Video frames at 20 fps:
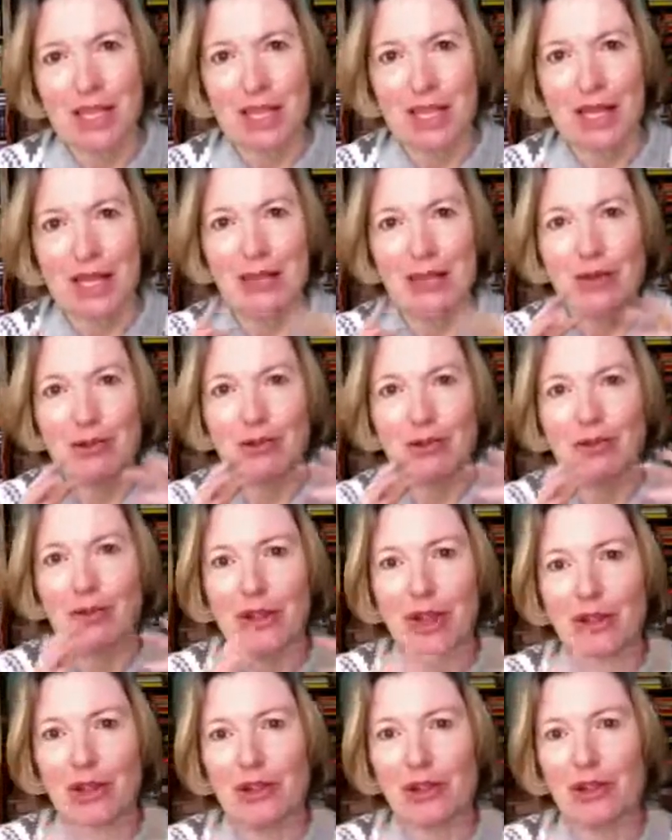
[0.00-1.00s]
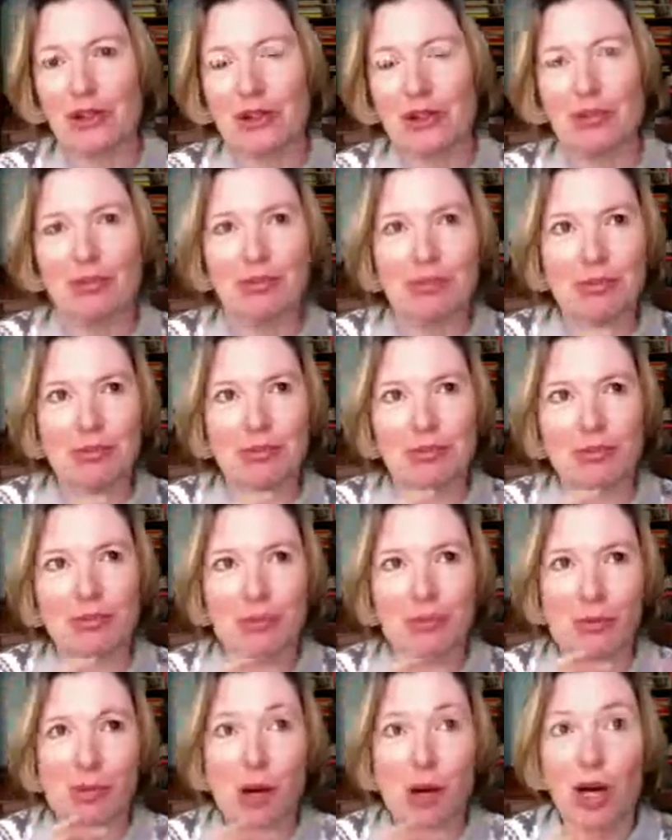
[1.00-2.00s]
and the first
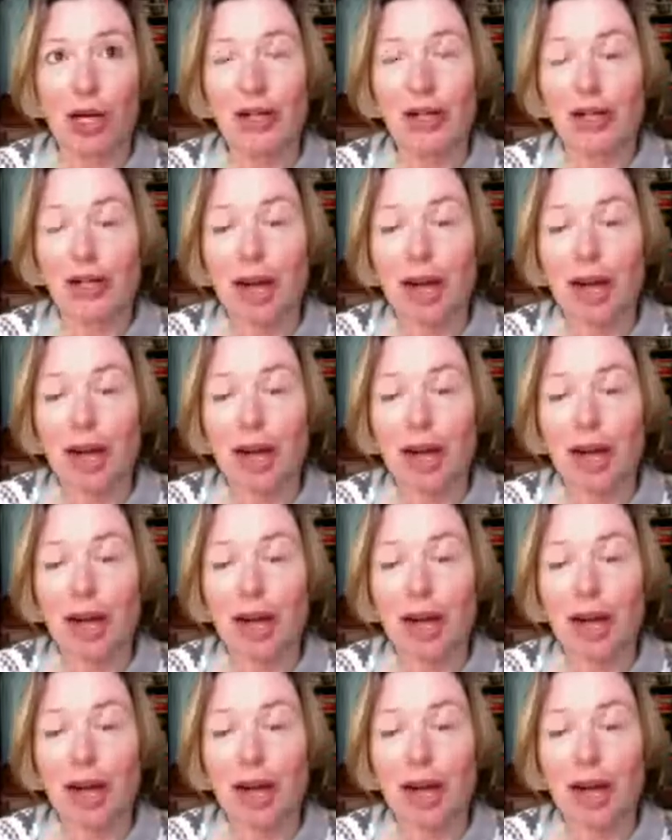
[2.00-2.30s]
one